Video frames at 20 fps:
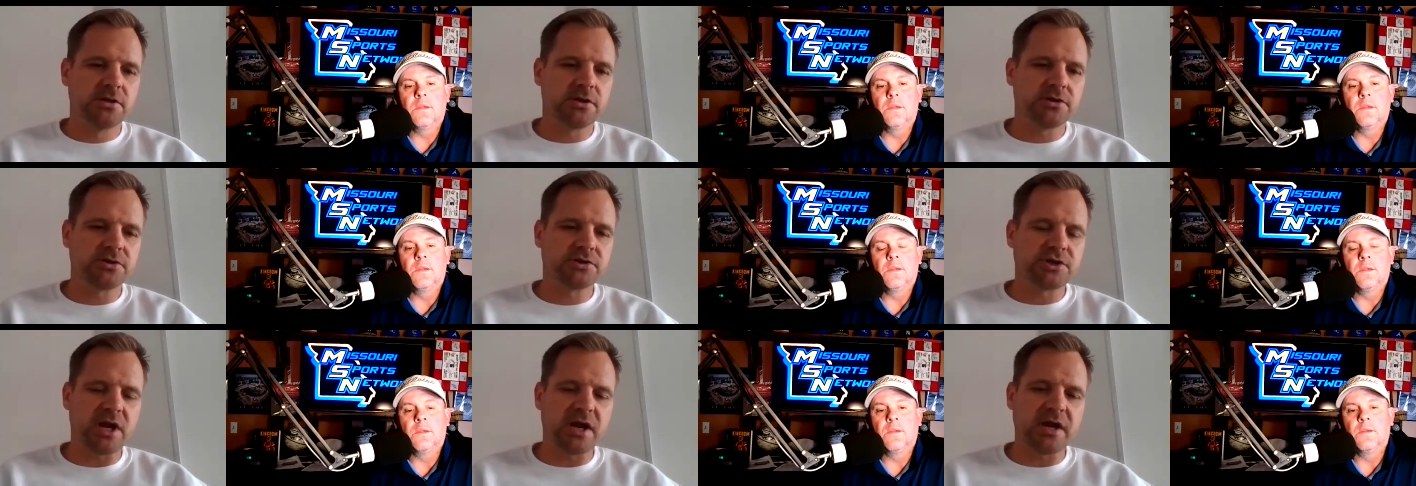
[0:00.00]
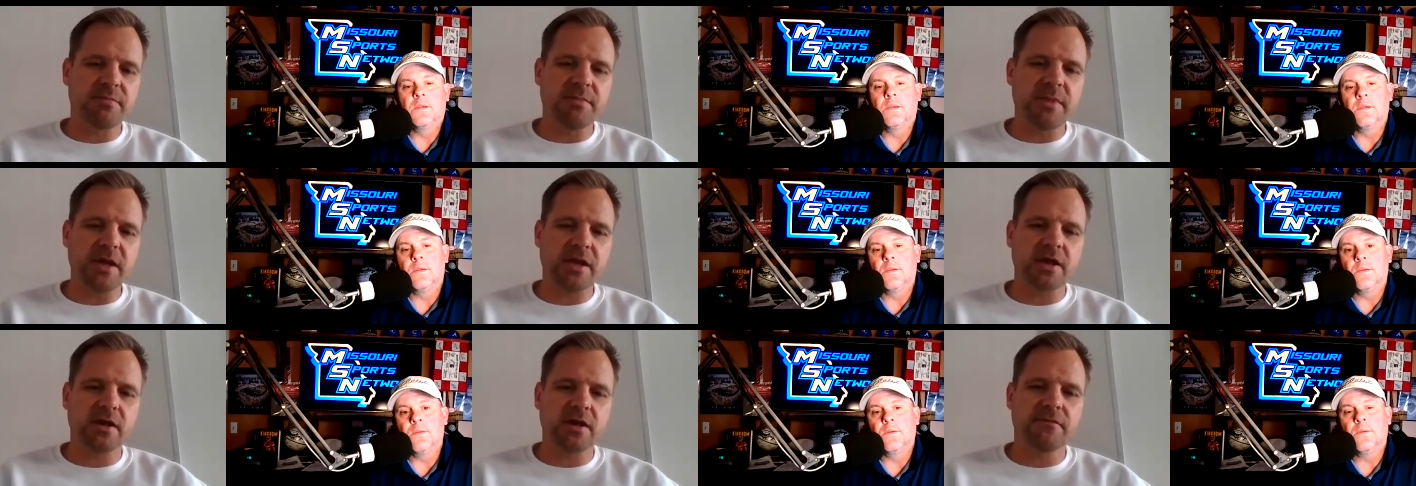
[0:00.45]
Speaker 1: they're trying to
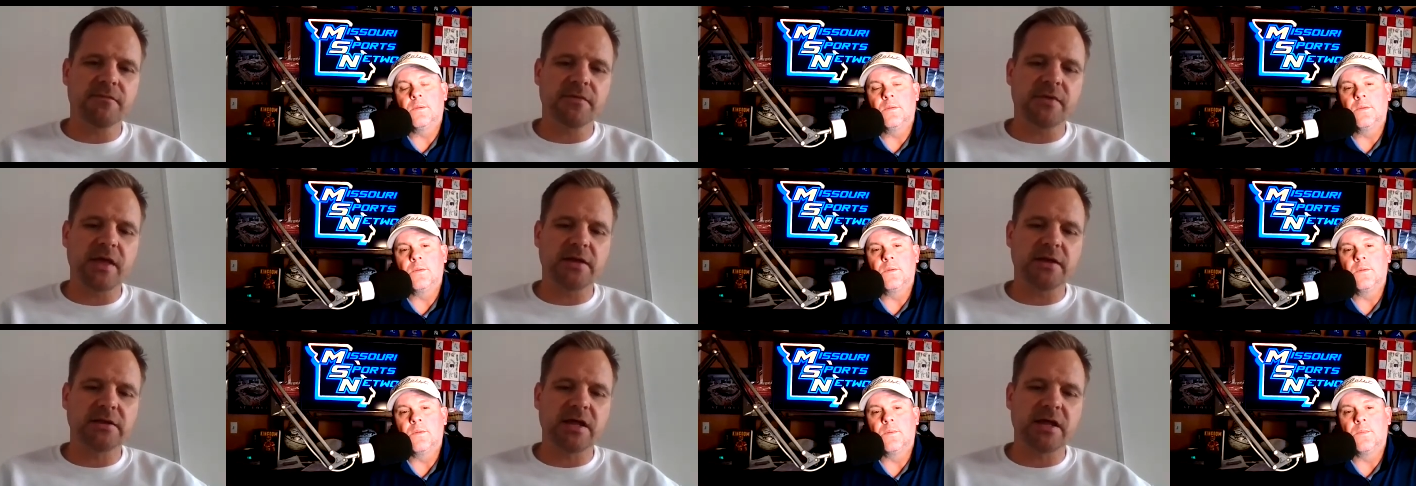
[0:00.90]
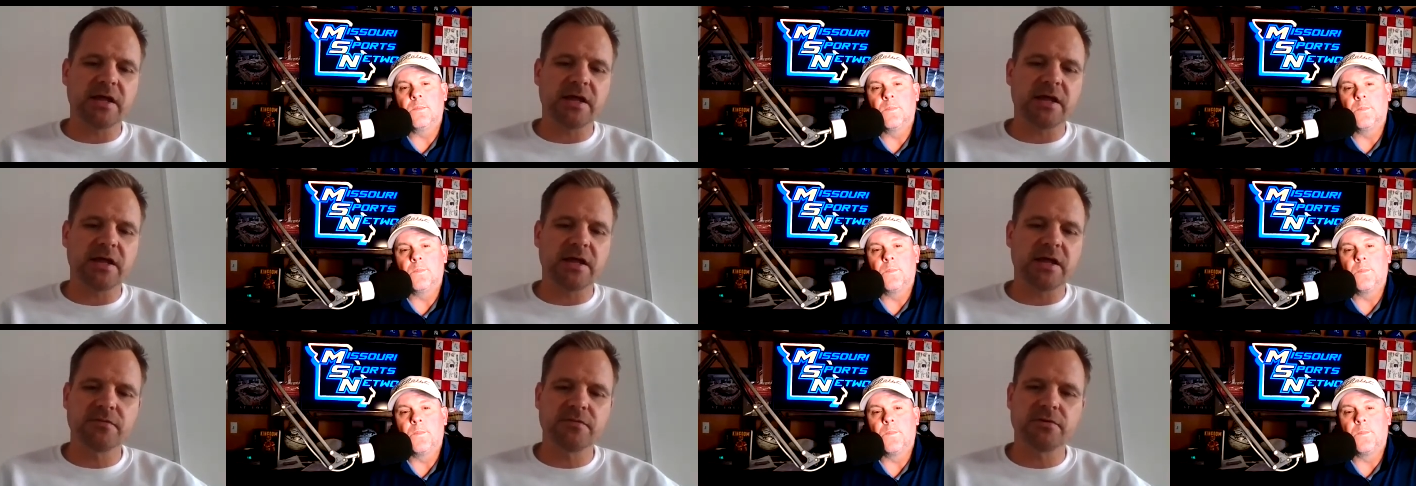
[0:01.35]
make up for that
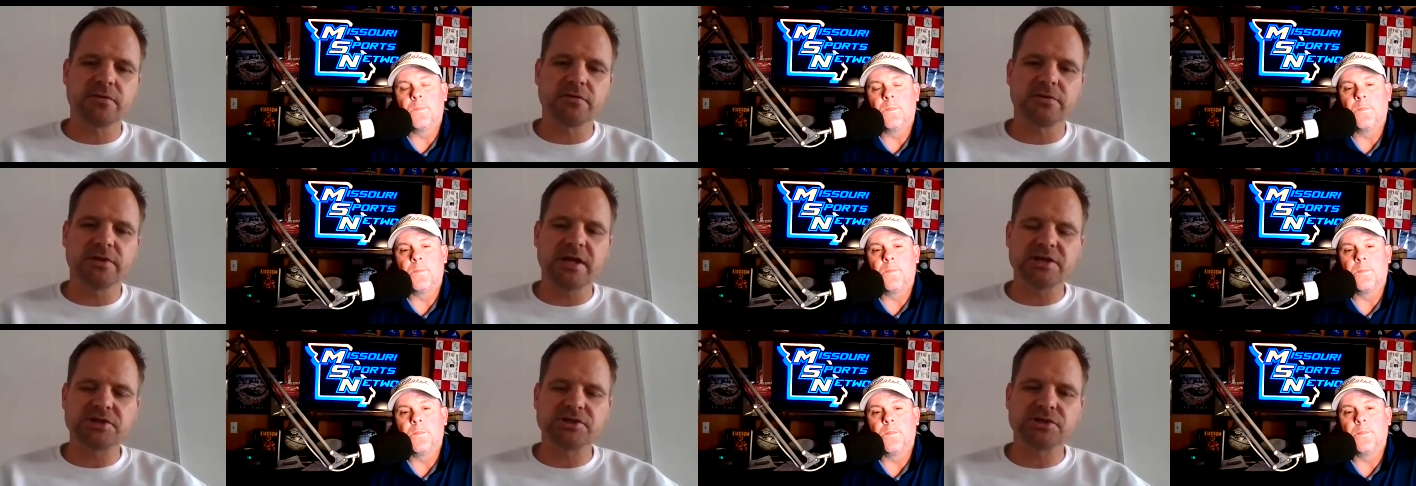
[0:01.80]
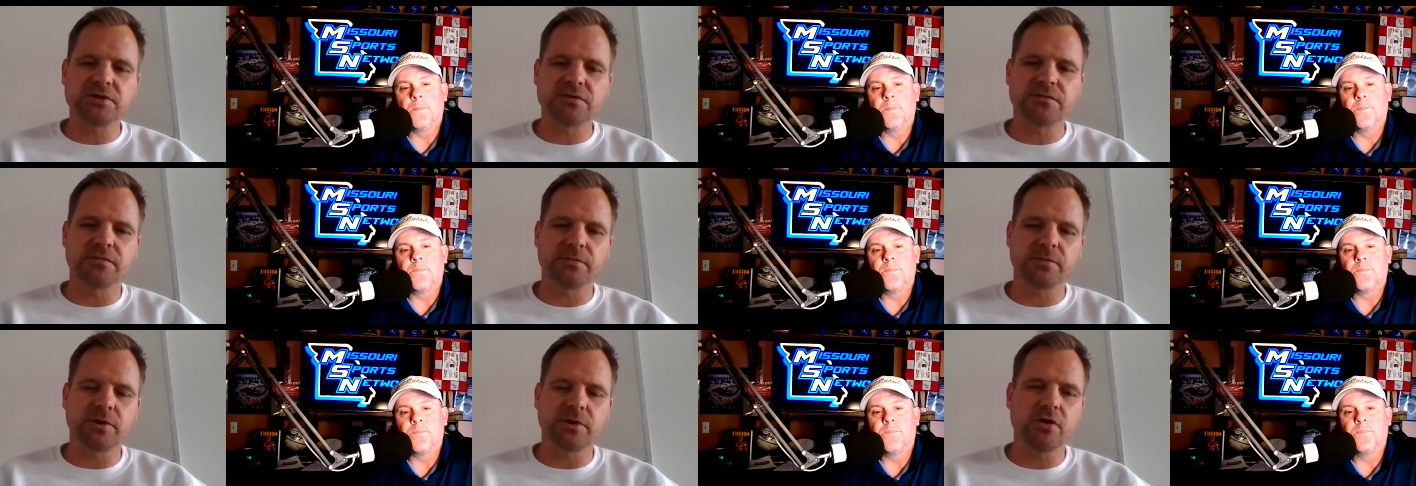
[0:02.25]
lost revenue last
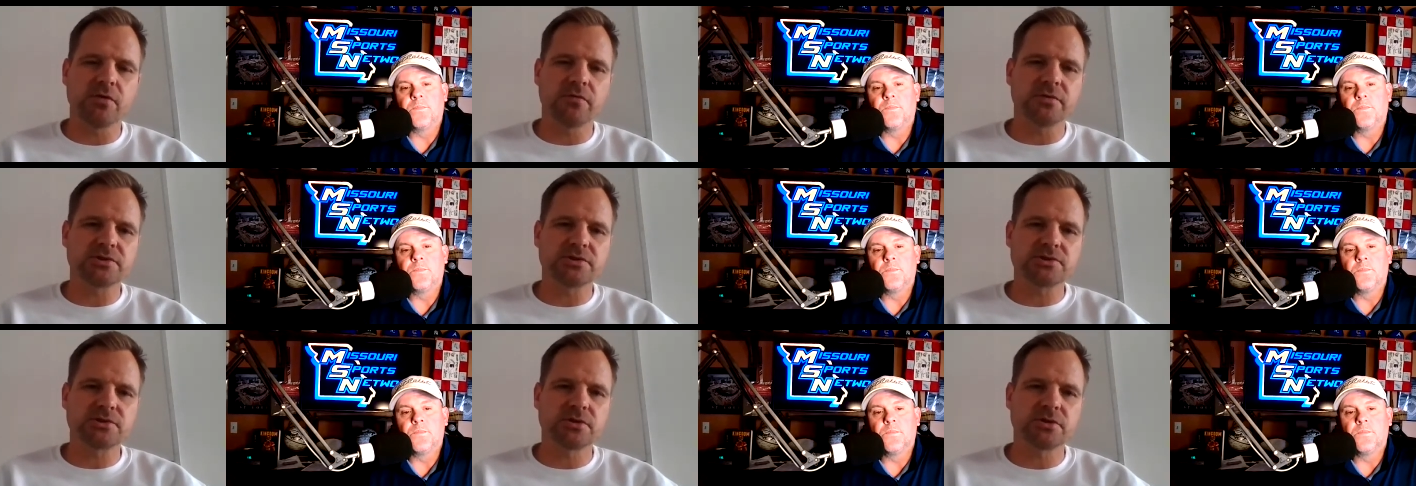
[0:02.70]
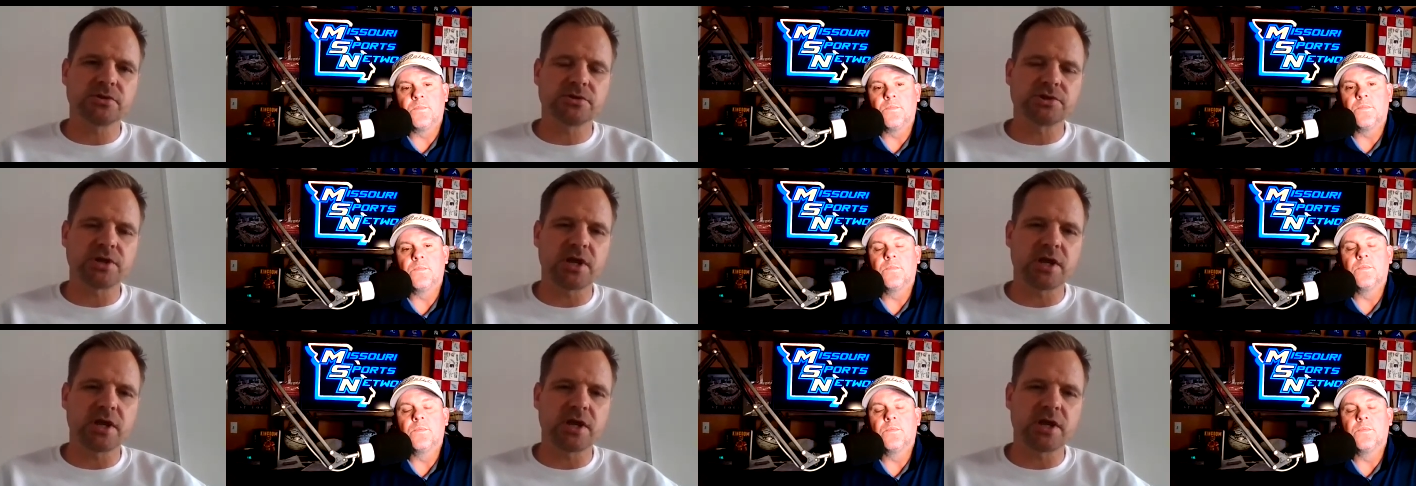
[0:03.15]
year from COVID. So they're